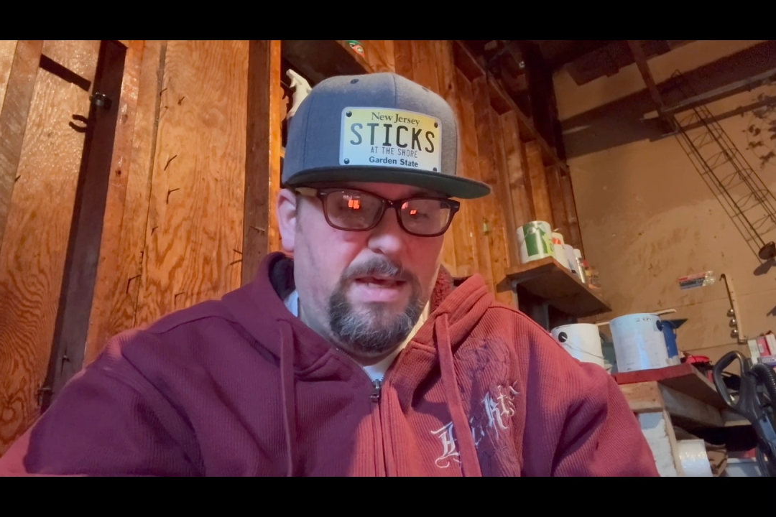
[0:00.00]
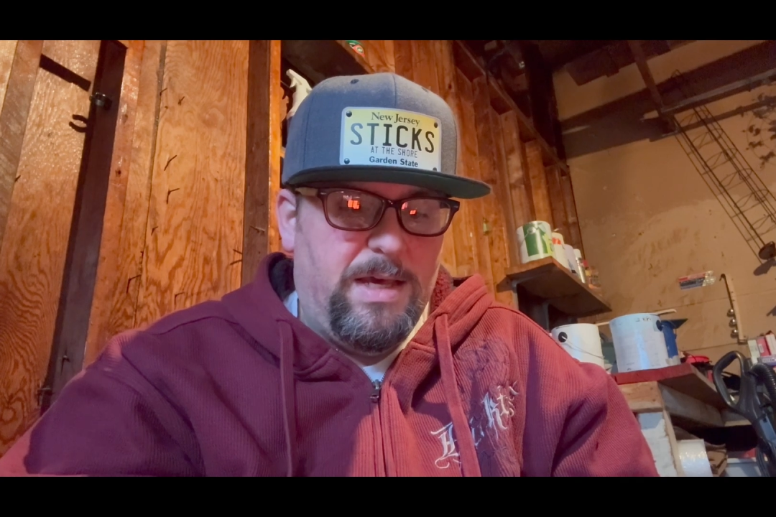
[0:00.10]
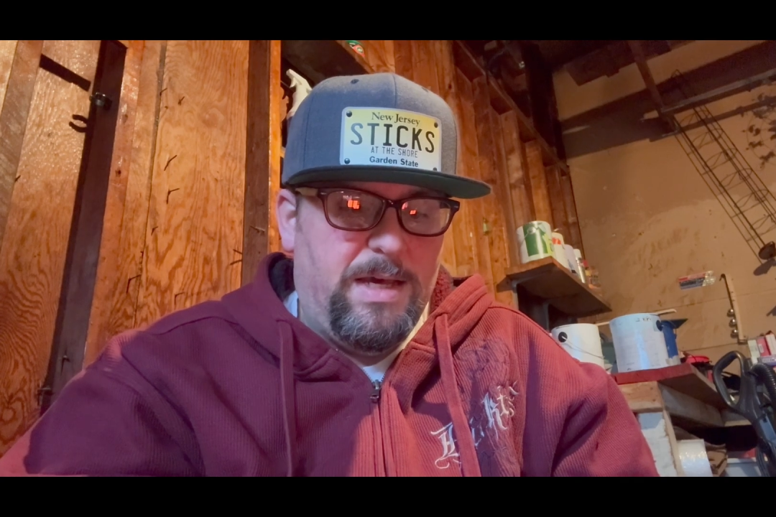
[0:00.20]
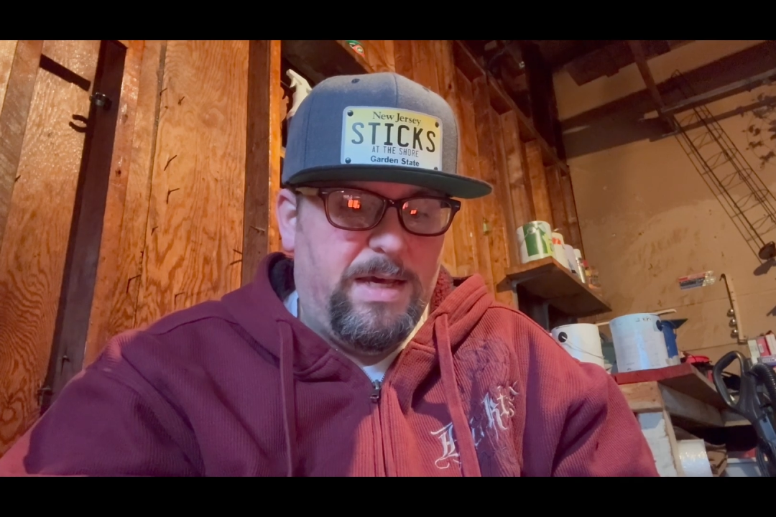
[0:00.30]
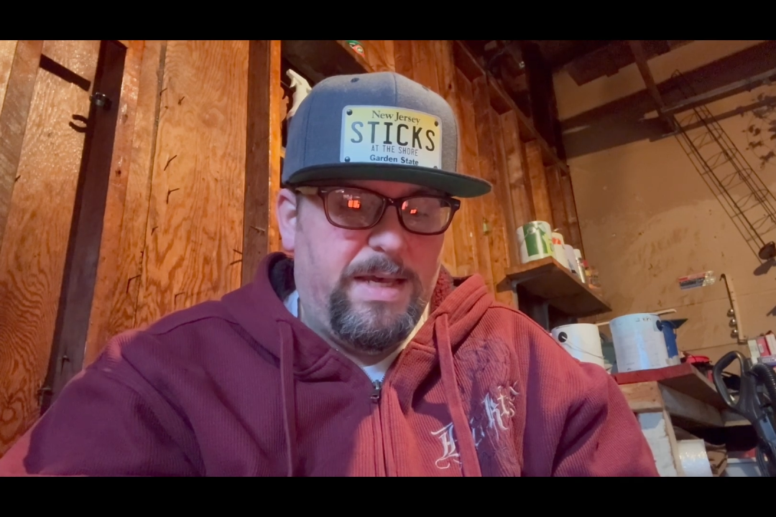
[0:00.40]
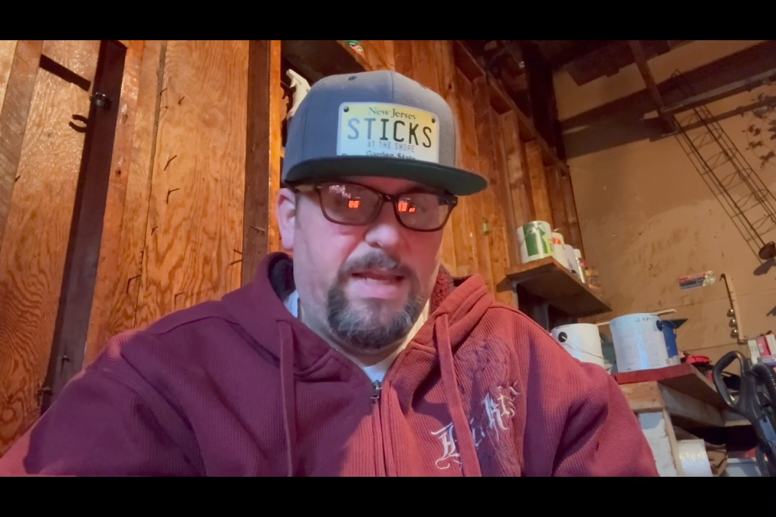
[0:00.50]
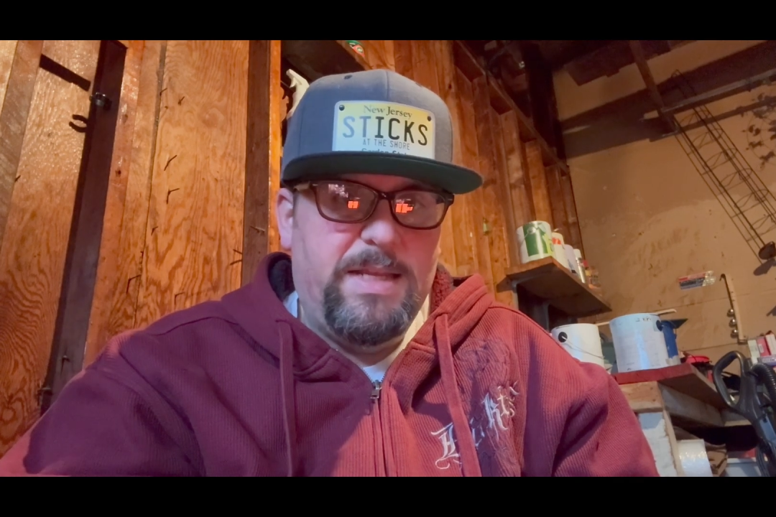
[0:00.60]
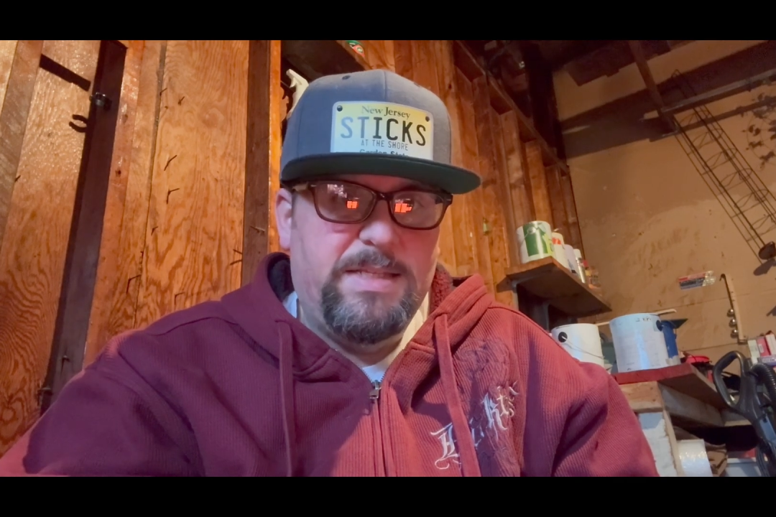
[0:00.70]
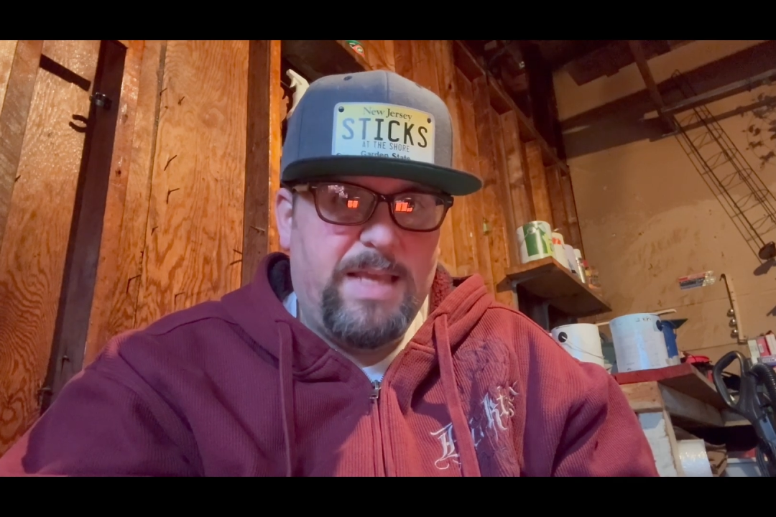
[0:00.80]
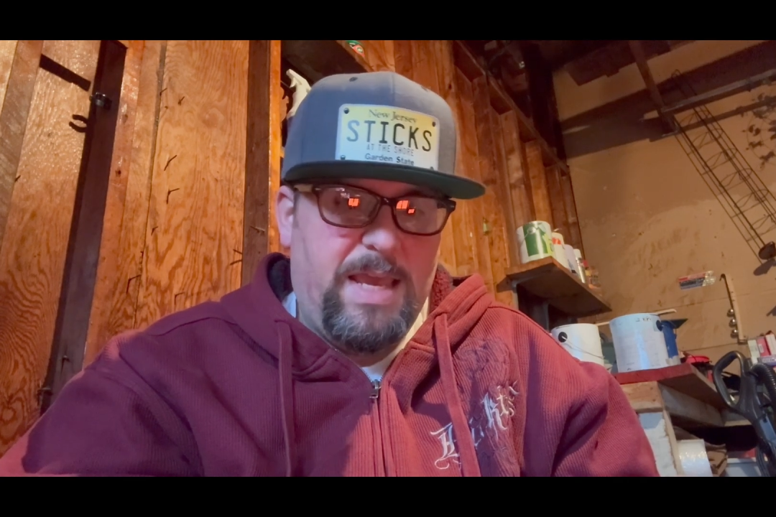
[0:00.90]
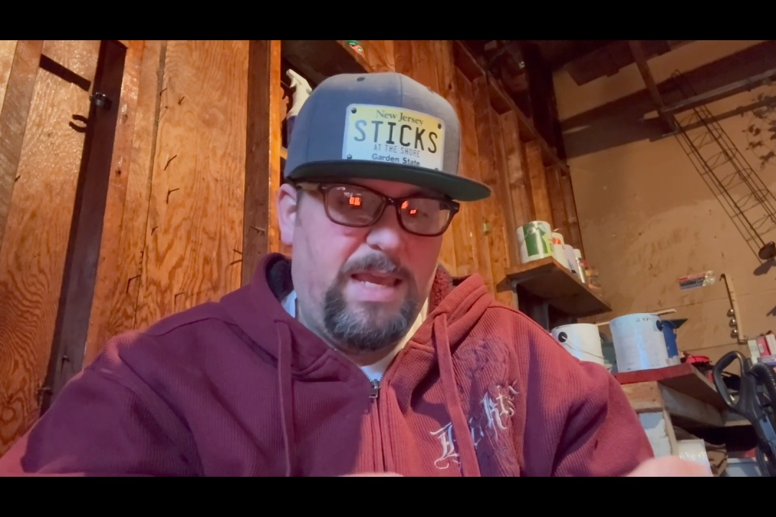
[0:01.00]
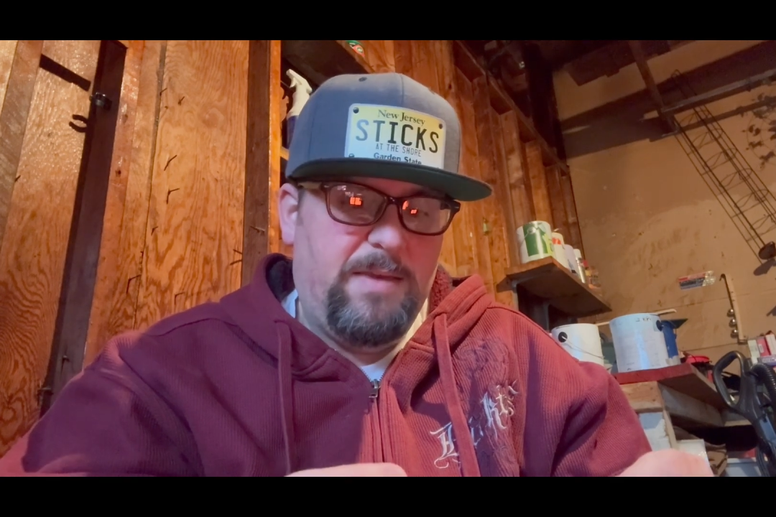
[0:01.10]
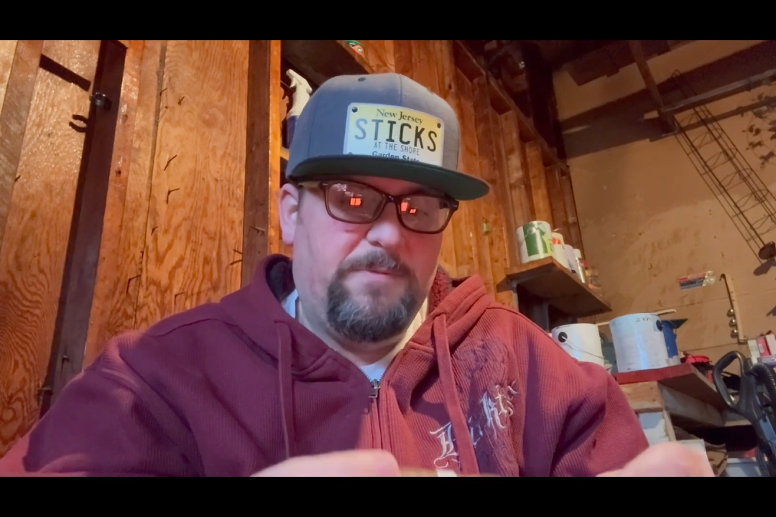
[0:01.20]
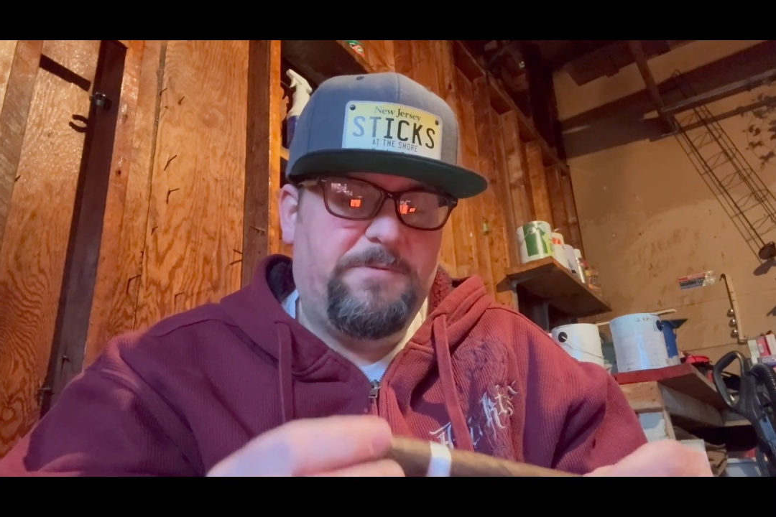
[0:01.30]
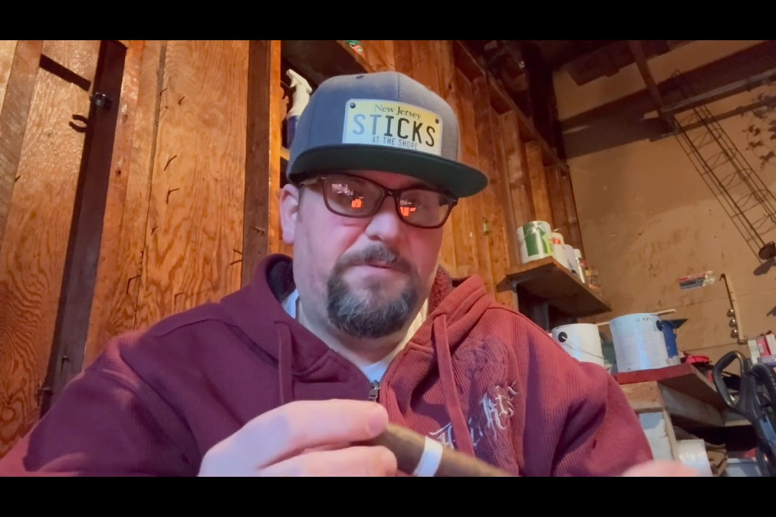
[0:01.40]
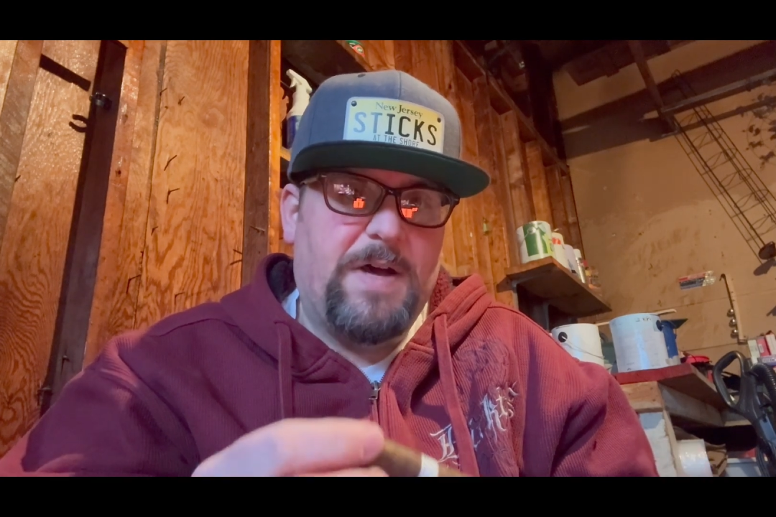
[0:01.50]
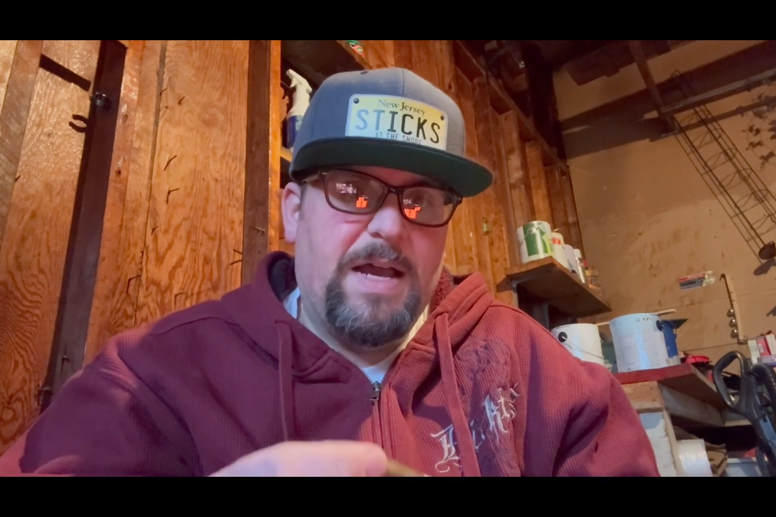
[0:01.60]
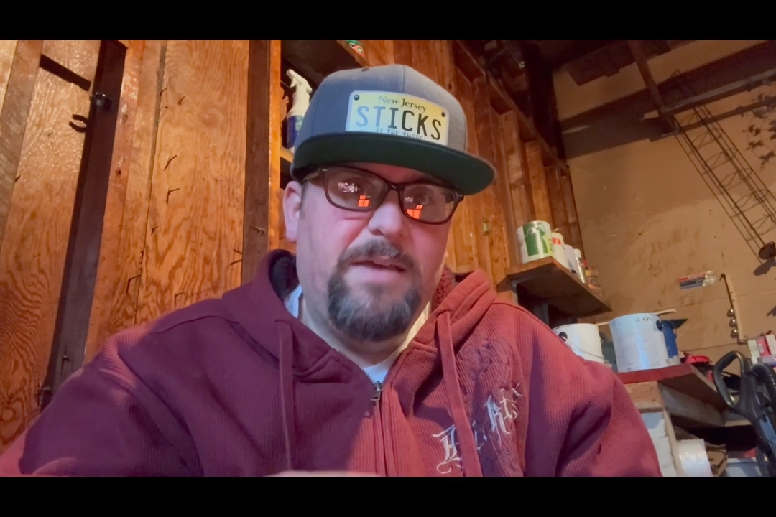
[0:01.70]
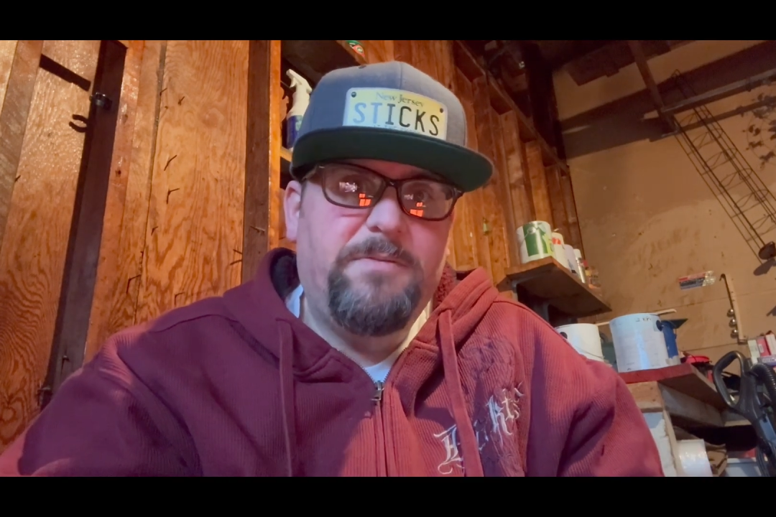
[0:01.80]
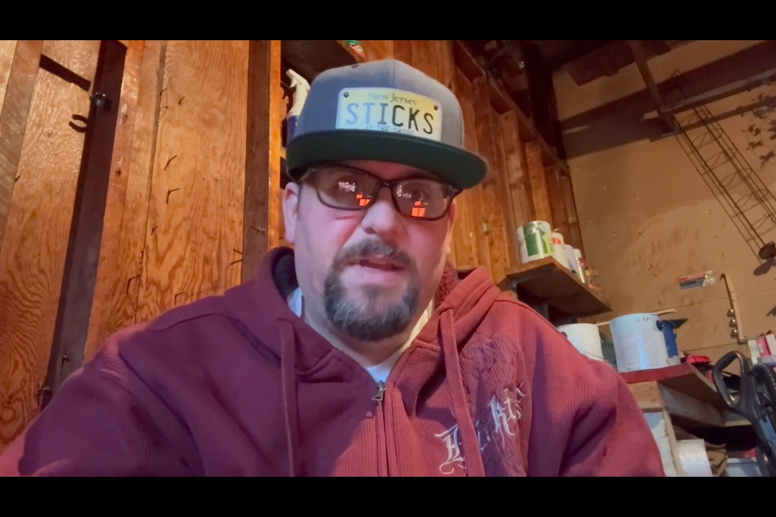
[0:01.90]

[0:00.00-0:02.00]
It is a 5